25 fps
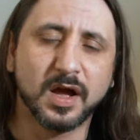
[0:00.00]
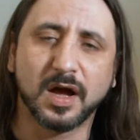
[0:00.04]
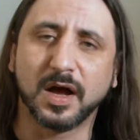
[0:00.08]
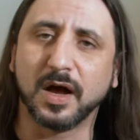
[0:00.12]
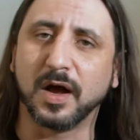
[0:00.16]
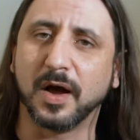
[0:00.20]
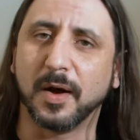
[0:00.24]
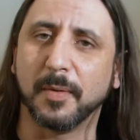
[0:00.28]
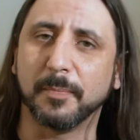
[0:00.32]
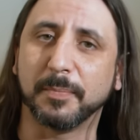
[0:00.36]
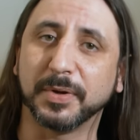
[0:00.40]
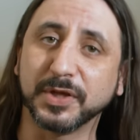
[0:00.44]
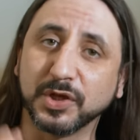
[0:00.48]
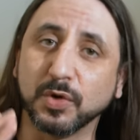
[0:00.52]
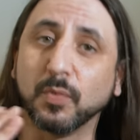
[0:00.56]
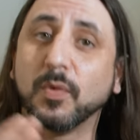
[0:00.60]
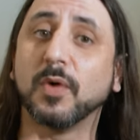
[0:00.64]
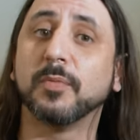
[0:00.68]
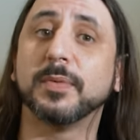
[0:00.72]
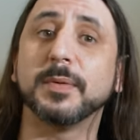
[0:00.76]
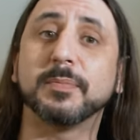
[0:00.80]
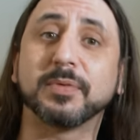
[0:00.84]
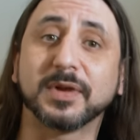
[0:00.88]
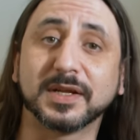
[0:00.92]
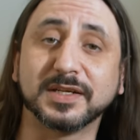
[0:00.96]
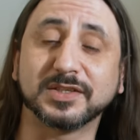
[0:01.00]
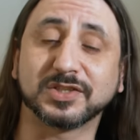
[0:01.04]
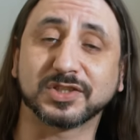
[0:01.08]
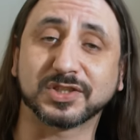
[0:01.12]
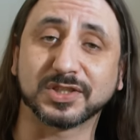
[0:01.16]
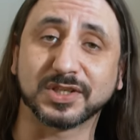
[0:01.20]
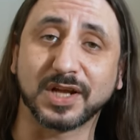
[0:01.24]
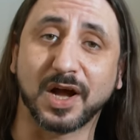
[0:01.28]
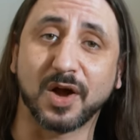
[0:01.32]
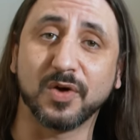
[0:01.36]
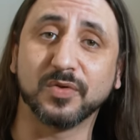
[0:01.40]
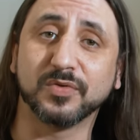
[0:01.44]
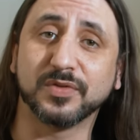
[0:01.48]
But you will be pleased
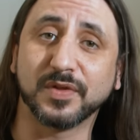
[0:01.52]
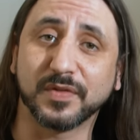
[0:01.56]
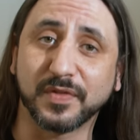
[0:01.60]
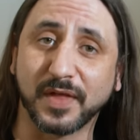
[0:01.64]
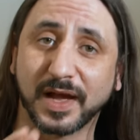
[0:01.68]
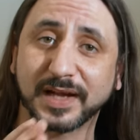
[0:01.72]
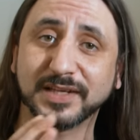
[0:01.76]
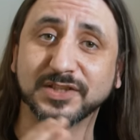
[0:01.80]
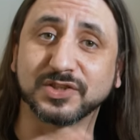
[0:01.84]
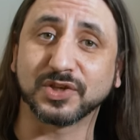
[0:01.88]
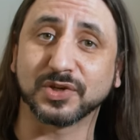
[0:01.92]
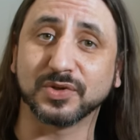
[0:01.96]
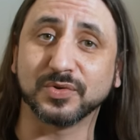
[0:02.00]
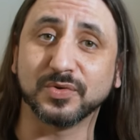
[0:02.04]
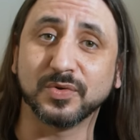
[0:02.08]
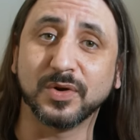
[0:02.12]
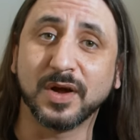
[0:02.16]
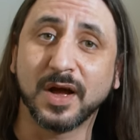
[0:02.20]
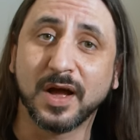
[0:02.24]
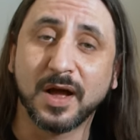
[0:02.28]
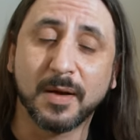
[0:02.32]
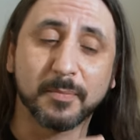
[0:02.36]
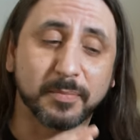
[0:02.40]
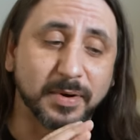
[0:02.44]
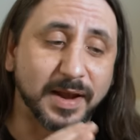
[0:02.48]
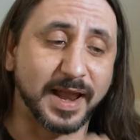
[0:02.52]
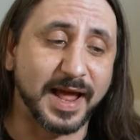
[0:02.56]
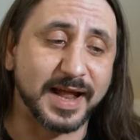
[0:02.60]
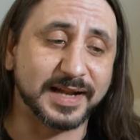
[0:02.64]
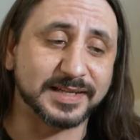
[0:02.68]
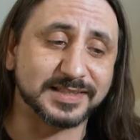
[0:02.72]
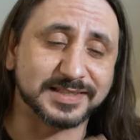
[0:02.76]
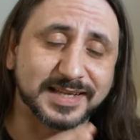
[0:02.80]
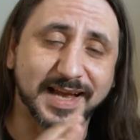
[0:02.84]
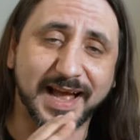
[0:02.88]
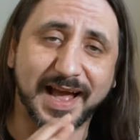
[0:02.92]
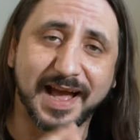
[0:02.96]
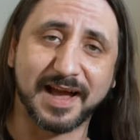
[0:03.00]
to know that they do
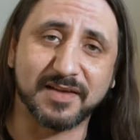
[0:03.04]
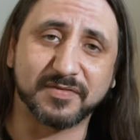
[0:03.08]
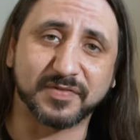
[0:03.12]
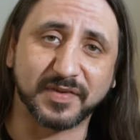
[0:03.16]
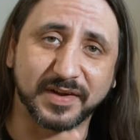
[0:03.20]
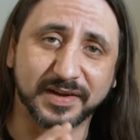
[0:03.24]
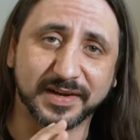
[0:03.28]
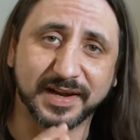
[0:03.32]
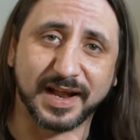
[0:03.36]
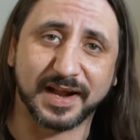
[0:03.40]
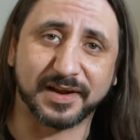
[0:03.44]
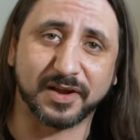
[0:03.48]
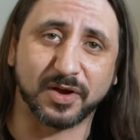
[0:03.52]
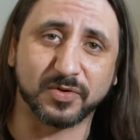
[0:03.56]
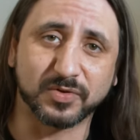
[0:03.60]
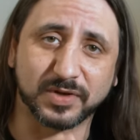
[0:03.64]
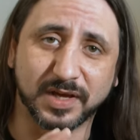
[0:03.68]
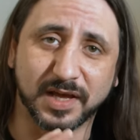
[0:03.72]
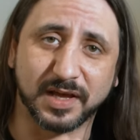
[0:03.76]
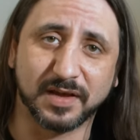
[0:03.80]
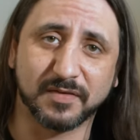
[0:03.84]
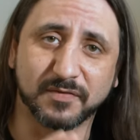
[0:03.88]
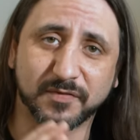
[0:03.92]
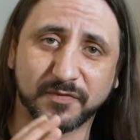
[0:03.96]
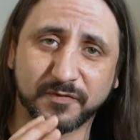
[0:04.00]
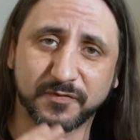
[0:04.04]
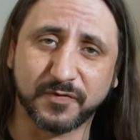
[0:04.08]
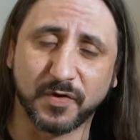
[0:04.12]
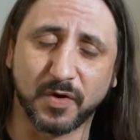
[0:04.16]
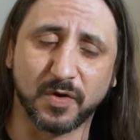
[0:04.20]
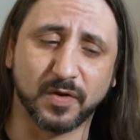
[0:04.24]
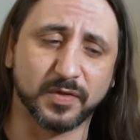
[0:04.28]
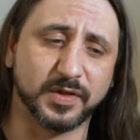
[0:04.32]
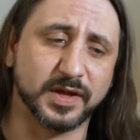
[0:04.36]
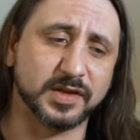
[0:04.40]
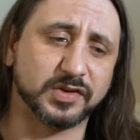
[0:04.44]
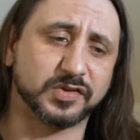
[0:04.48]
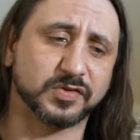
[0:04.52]
plan to have a nano kit
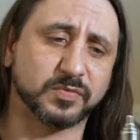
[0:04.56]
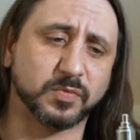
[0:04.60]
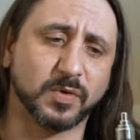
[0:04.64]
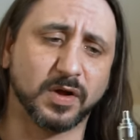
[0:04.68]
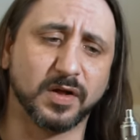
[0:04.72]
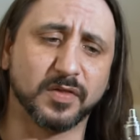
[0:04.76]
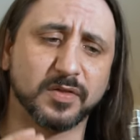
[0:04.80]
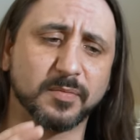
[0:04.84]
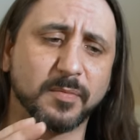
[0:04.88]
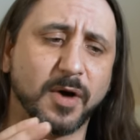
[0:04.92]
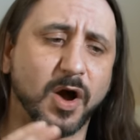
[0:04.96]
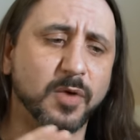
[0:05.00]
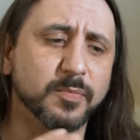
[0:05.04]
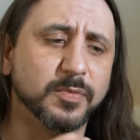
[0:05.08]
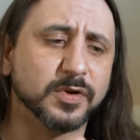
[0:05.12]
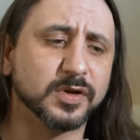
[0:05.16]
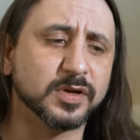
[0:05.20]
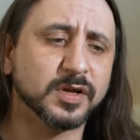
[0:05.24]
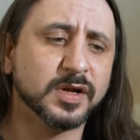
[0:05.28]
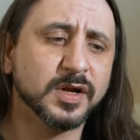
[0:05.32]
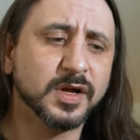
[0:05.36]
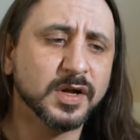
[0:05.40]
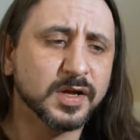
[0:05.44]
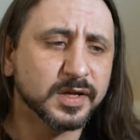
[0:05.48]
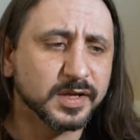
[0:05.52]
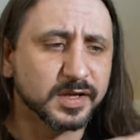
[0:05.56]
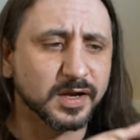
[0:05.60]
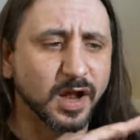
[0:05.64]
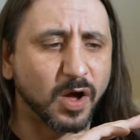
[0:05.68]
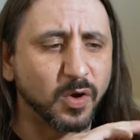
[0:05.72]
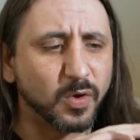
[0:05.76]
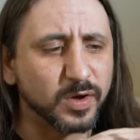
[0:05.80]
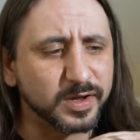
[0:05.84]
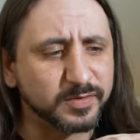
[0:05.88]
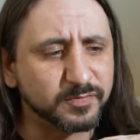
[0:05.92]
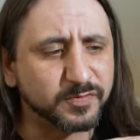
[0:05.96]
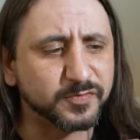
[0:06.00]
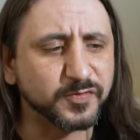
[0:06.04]
for this. Well, at the moment,
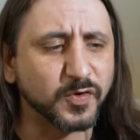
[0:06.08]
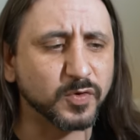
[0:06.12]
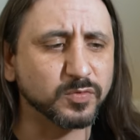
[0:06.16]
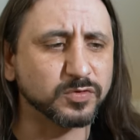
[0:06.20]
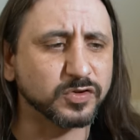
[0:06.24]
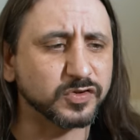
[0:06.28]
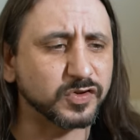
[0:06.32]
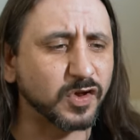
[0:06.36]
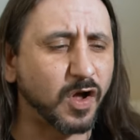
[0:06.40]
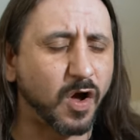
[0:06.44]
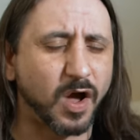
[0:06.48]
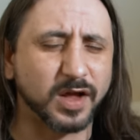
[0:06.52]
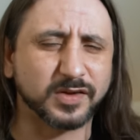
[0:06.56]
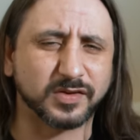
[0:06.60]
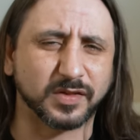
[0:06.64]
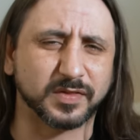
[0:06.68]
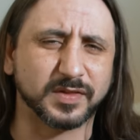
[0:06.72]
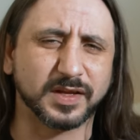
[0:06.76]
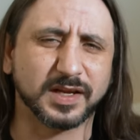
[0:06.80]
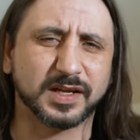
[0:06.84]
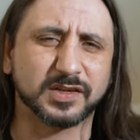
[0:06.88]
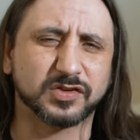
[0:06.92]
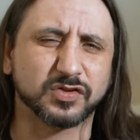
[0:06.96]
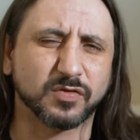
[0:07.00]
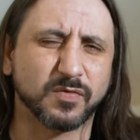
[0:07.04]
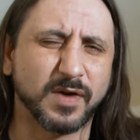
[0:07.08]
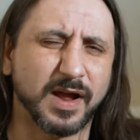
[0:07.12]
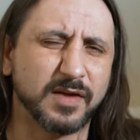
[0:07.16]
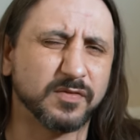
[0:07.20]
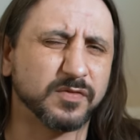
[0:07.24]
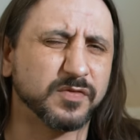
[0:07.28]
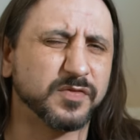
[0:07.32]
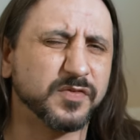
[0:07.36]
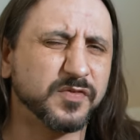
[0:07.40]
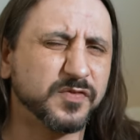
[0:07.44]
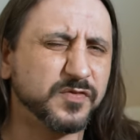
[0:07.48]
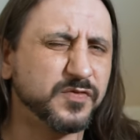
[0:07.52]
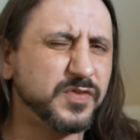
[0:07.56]
in full size, I think it's
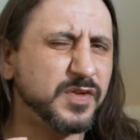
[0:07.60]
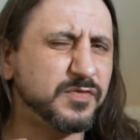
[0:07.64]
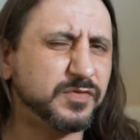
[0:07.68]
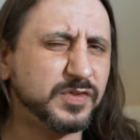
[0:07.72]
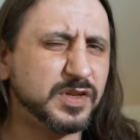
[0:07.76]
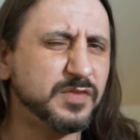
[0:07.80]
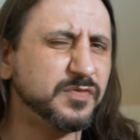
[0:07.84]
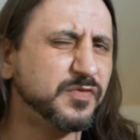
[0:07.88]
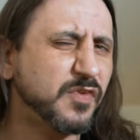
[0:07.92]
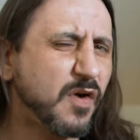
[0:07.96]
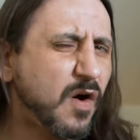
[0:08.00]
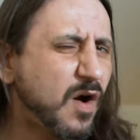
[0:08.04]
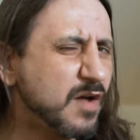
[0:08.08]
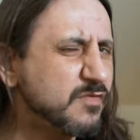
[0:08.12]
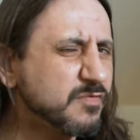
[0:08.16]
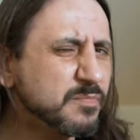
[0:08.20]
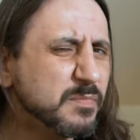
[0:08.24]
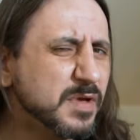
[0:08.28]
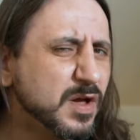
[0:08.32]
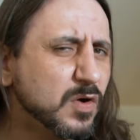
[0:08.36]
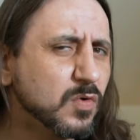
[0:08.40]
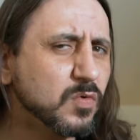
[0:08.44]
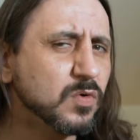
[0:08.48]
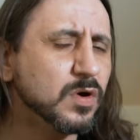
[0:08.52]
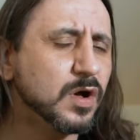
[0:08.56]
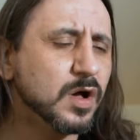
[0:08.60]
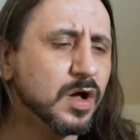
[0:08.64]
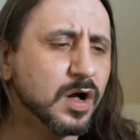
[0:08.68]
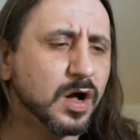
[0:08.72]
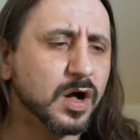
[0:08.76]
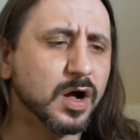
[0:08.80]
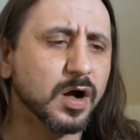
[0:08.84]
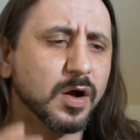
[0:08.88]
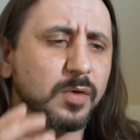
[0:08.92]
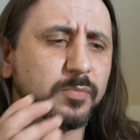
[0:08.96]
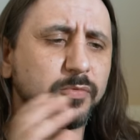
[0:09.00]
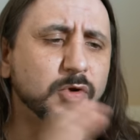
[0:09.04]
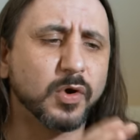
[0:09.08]
around 55 mil,
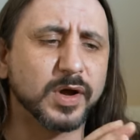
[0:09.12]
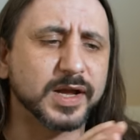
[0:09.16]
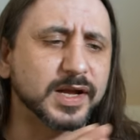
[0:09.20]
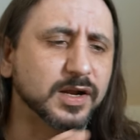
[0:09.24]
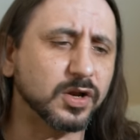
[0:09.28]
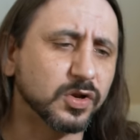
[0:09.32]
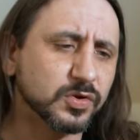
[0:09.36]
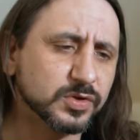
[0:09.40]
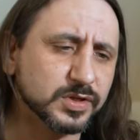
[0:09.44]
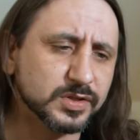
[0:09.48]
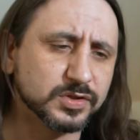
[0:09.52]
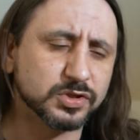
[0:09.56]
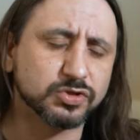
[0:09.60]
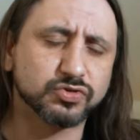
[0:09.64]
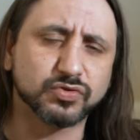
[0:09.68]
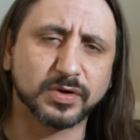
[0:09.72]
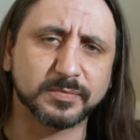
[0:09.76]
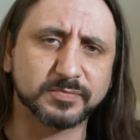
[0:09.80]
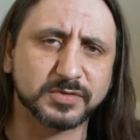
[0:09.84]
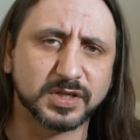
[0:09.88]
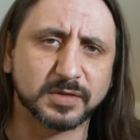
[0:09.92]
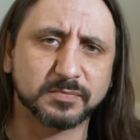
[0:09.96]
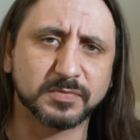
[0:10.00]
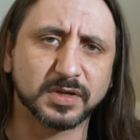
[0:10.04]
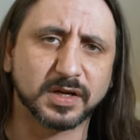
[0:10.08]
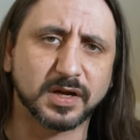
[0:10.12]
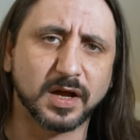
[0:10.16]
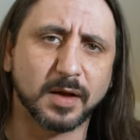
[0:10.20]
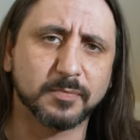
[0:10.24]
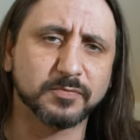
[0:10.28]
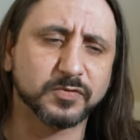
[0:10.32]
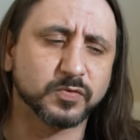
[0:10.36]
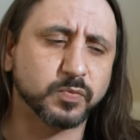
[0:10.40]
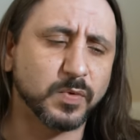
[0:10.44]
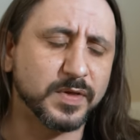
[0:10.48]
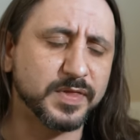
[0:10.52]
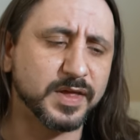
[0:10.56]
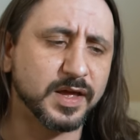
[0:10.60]
not including the drip tip that
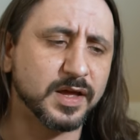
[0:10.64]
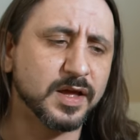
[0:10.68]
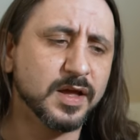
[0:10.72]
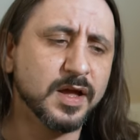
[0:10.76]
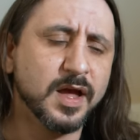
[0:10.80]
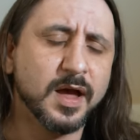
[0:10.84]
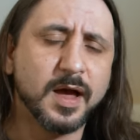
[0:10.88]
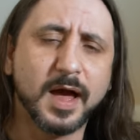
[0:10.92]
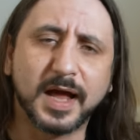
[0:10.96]
comes with it.